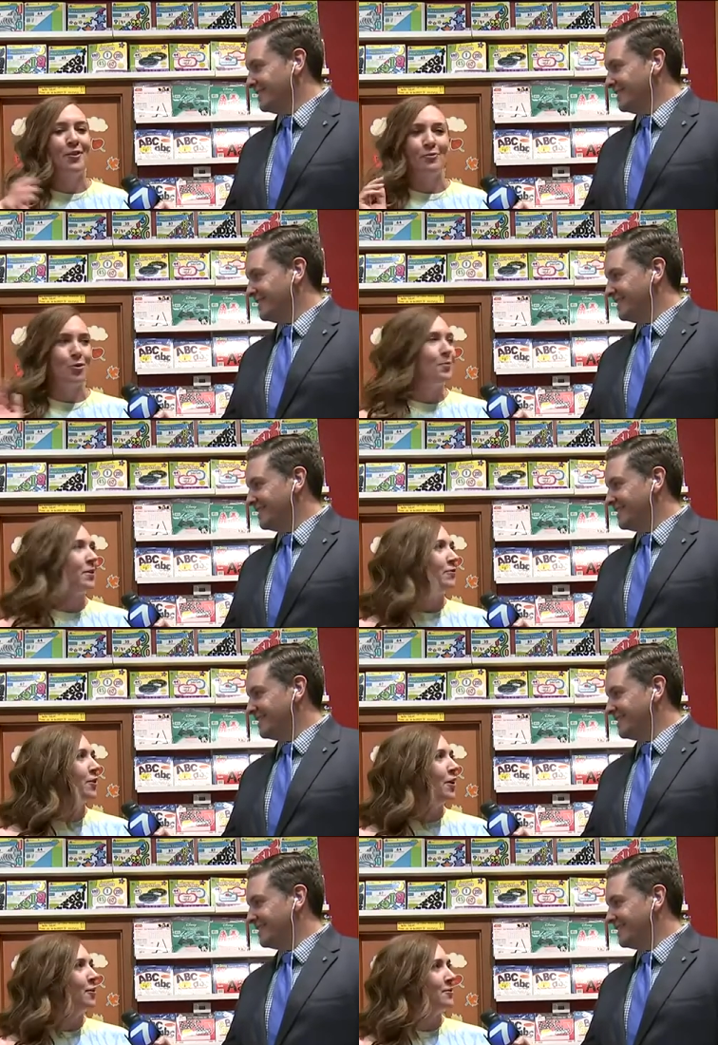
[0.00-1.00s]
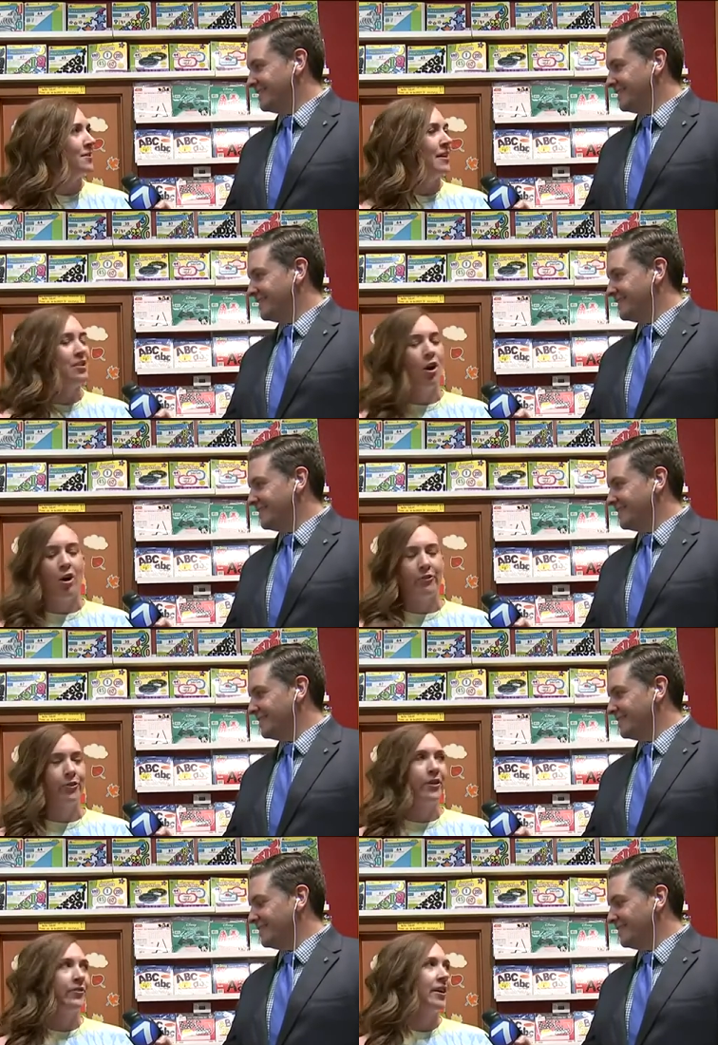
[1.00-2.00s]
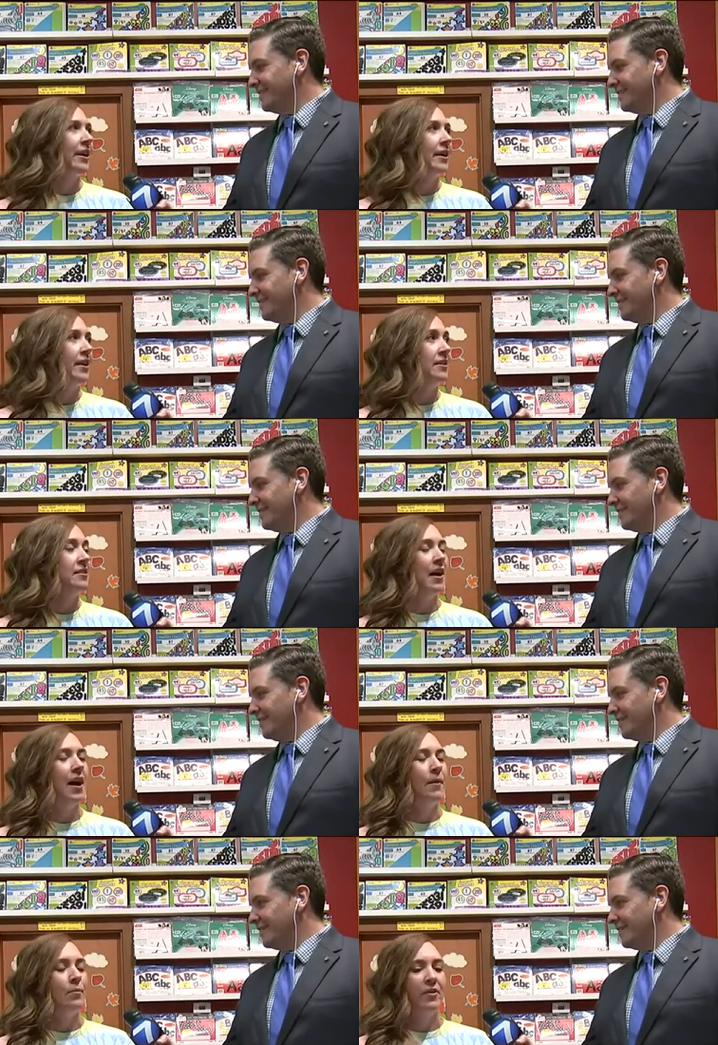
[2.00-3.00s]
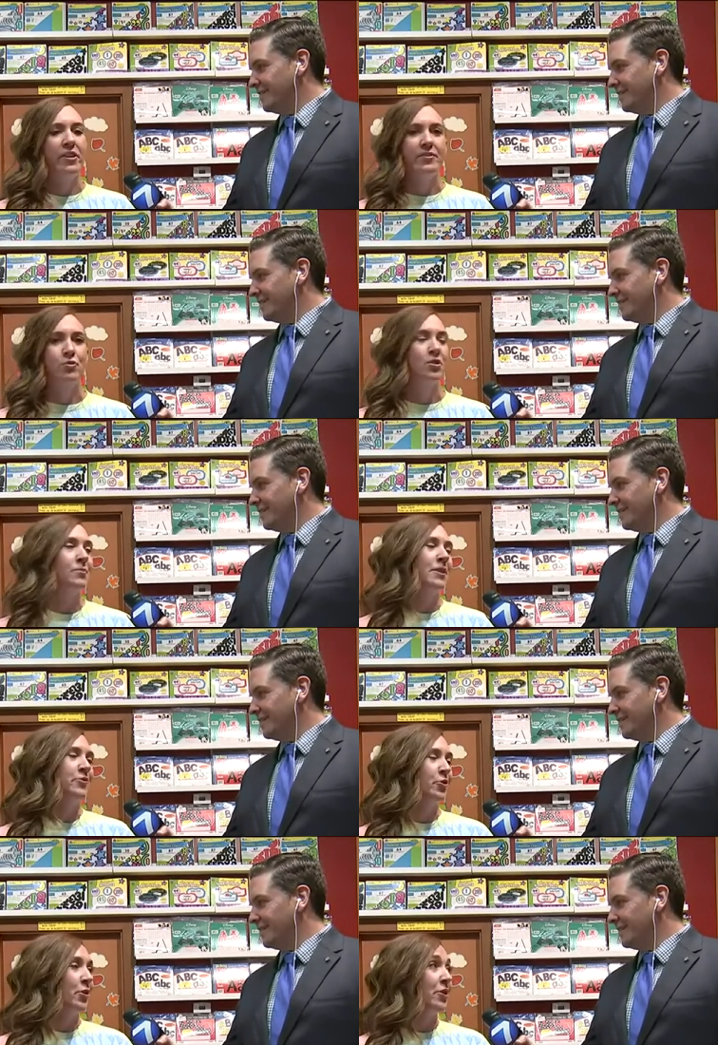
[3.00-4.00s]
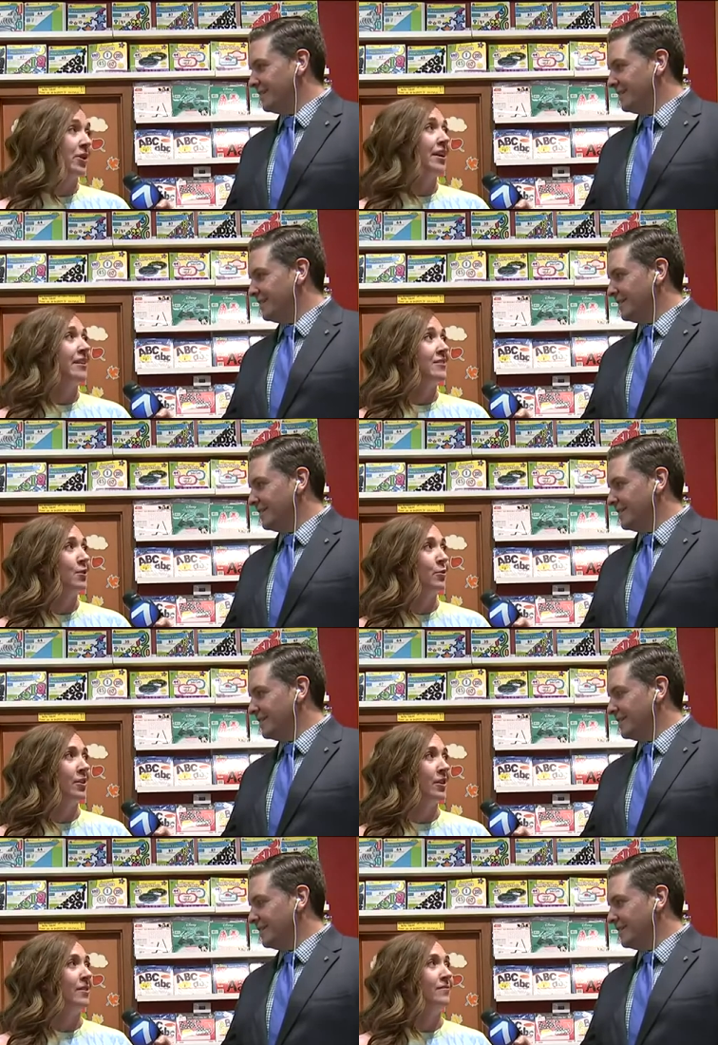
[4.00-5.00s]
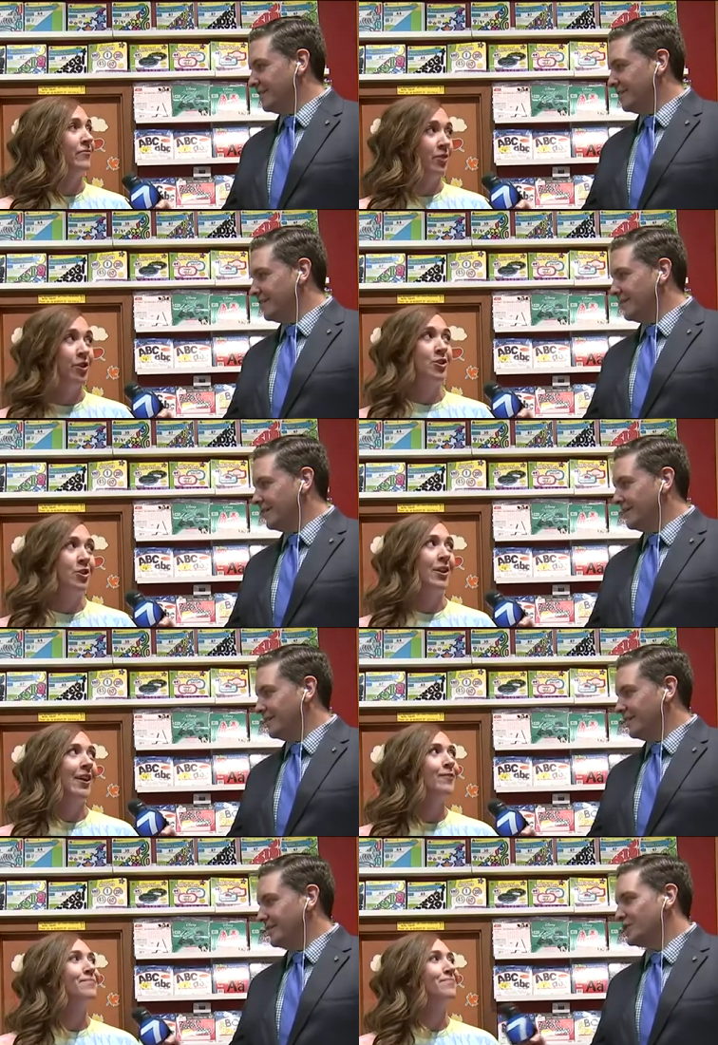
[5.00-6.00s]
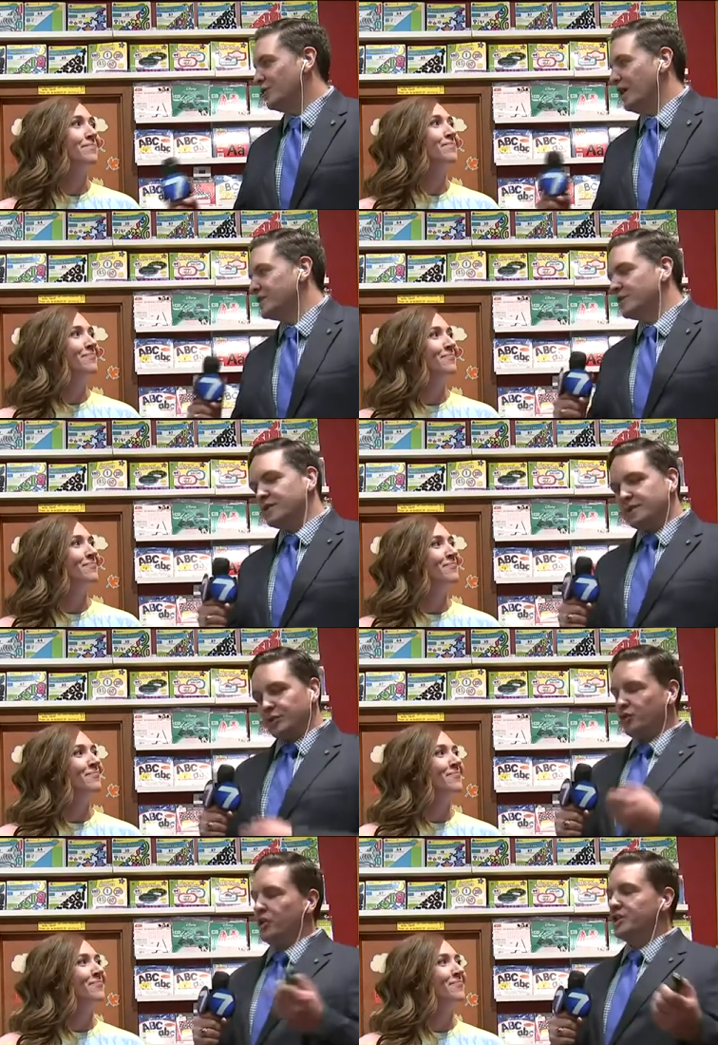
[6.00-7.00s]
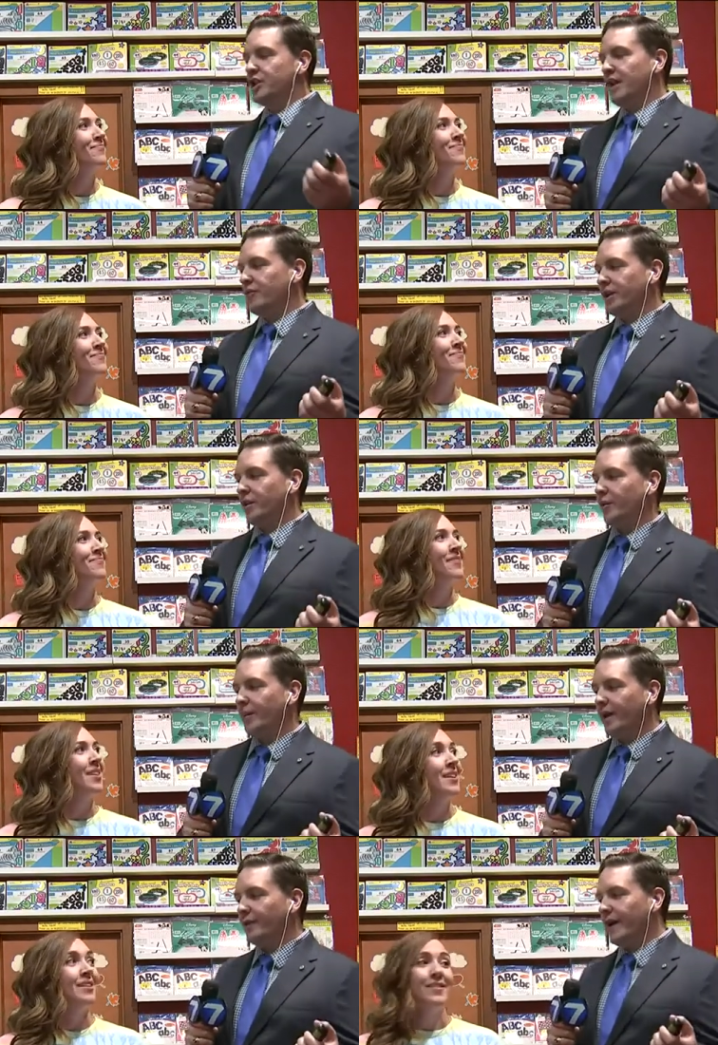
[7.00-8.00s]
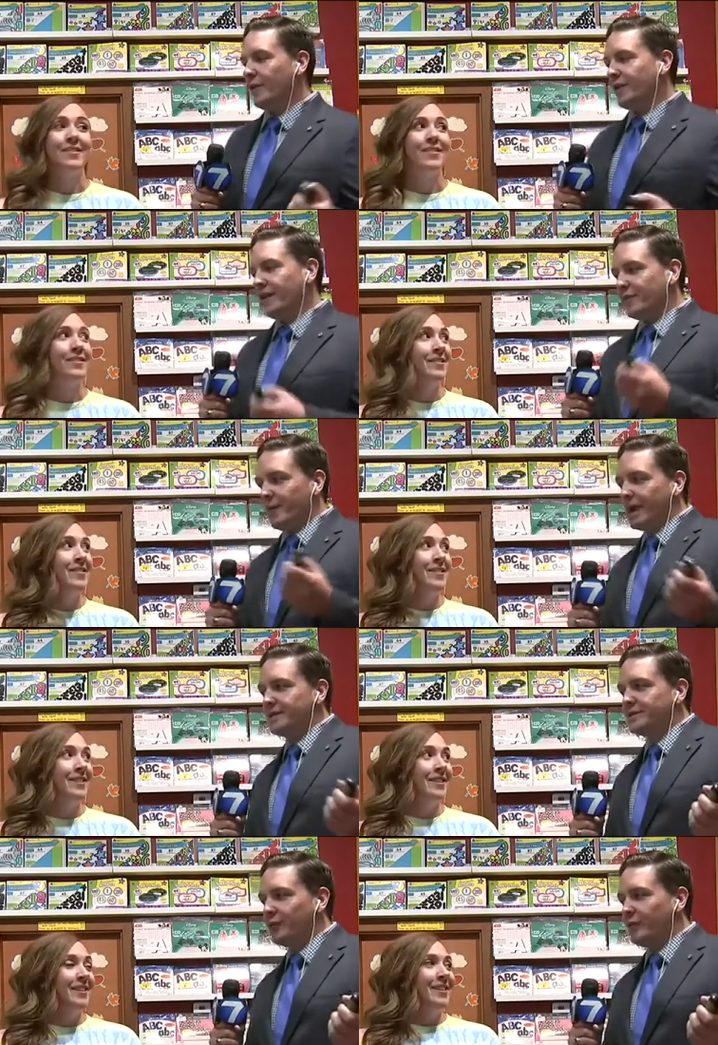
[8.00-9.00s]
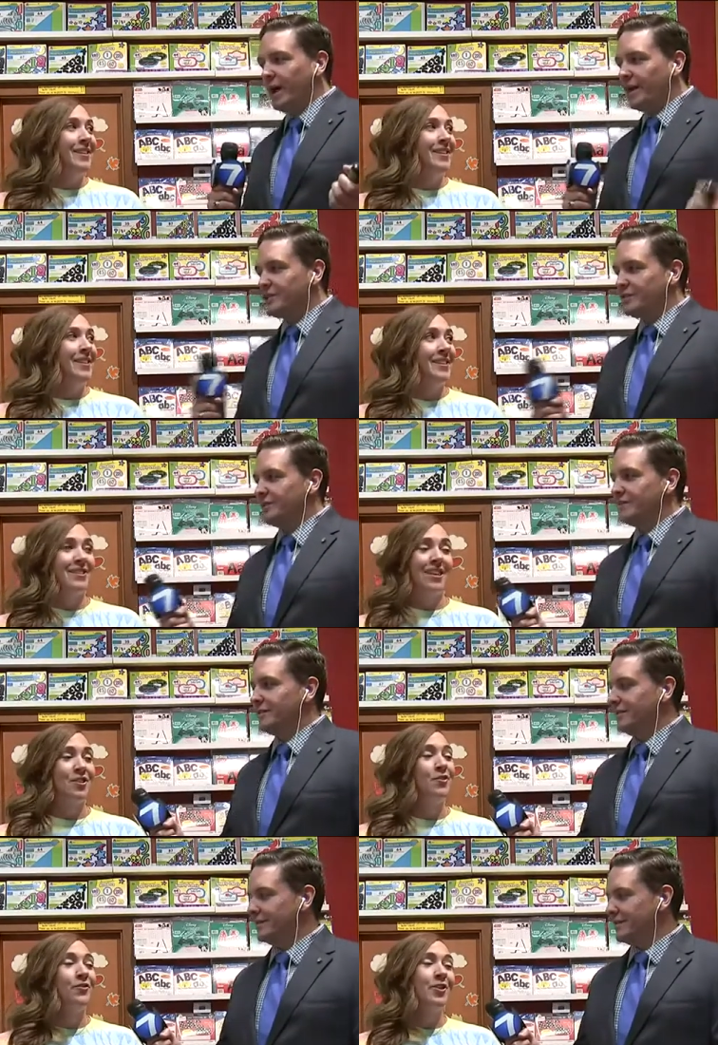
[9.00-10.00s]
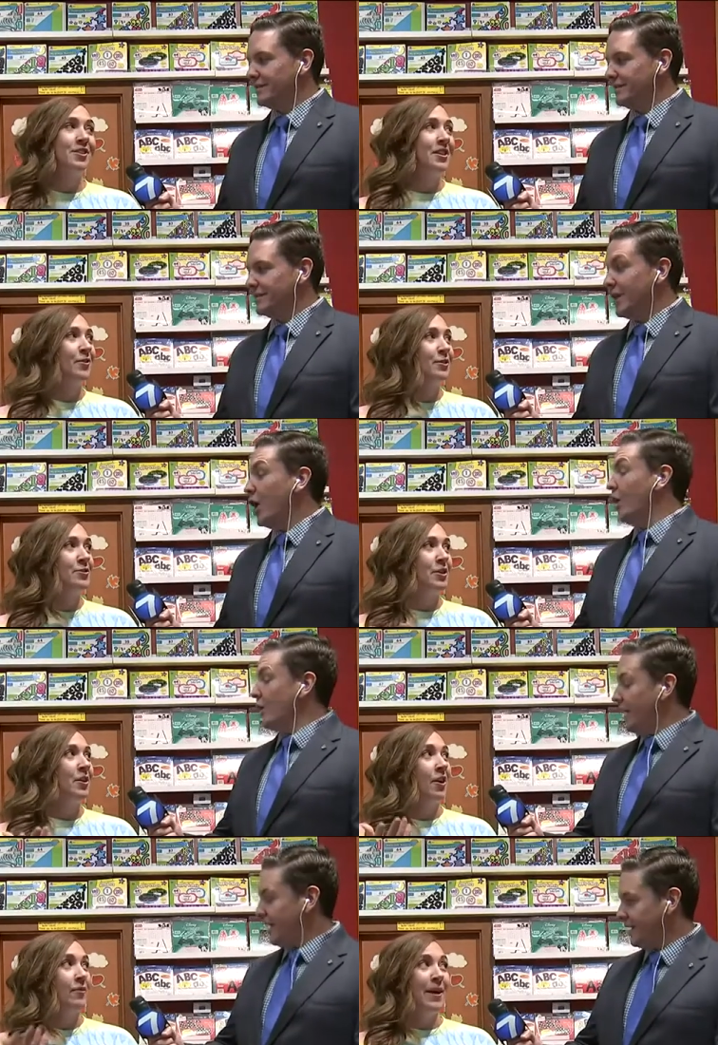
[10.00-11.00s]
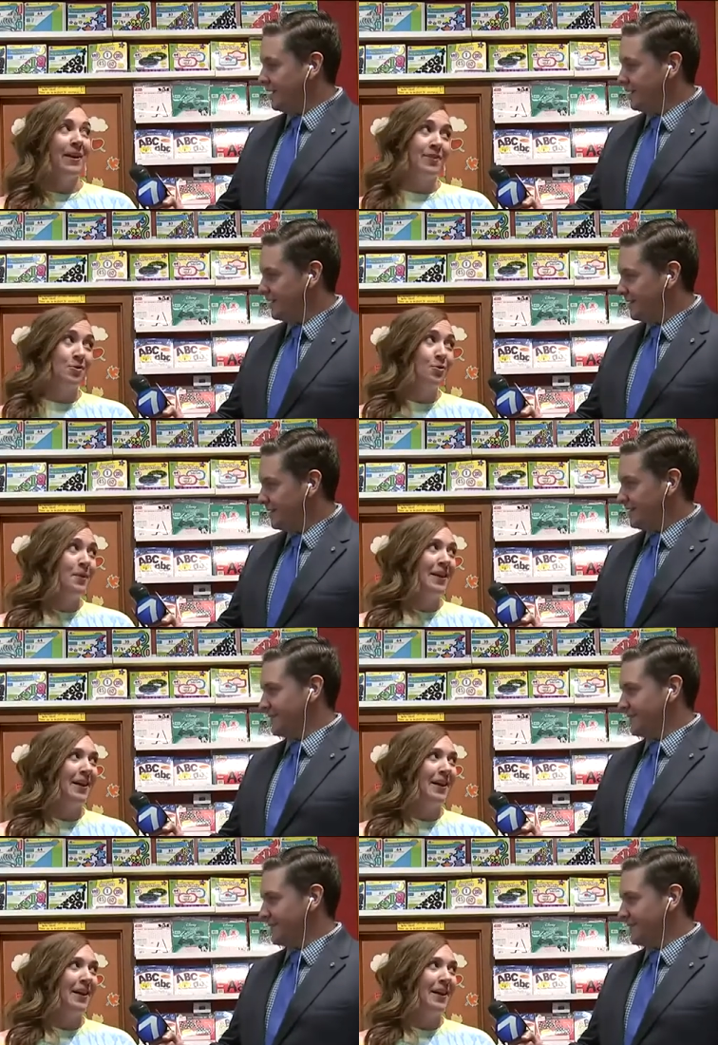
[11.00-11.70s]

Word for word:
Speaker 1: We have root beer floats. It's all free for kids. We have enough school supplies for 300 kids, so we're looking for a good turnout.
Speaker 2: This is great. So this is a tradition every year in Bellefontaine. They have the back to school bash.
Speaker 1: It's actually the first year. We usually are back in school by